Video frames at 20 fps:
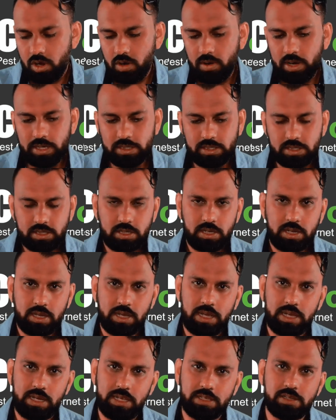All right,
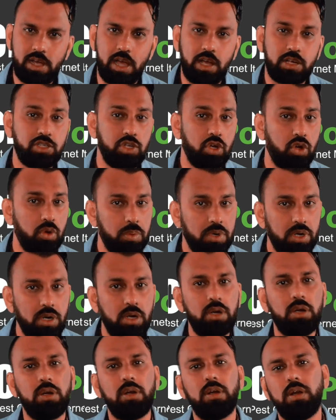it is
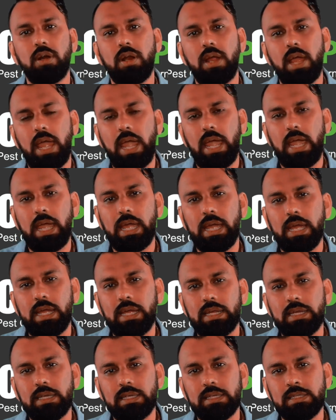October
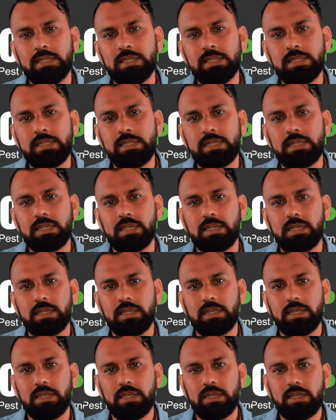and
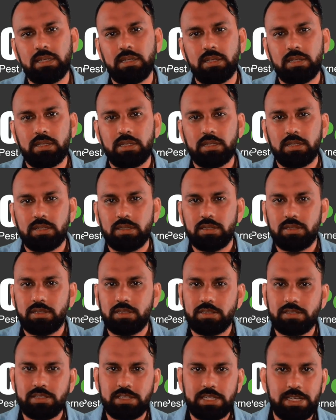
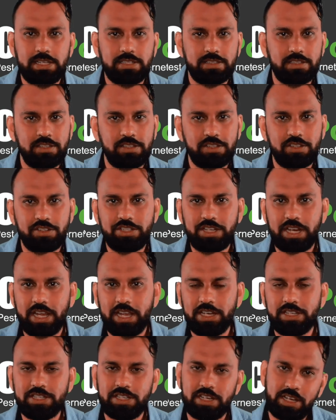the seasons are
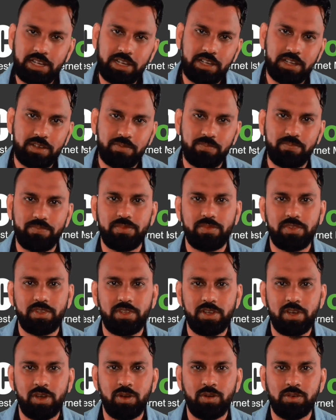changing.
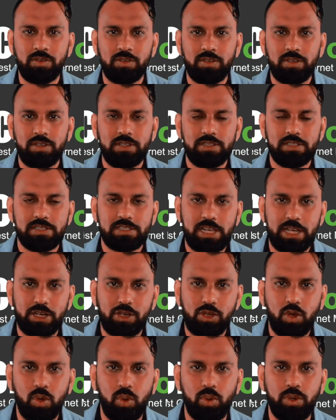It's
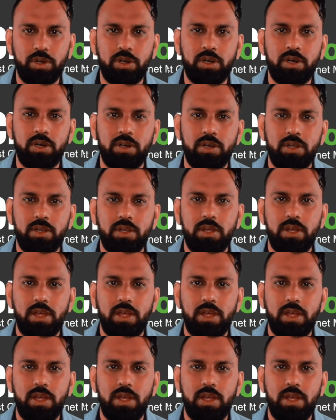getting colder.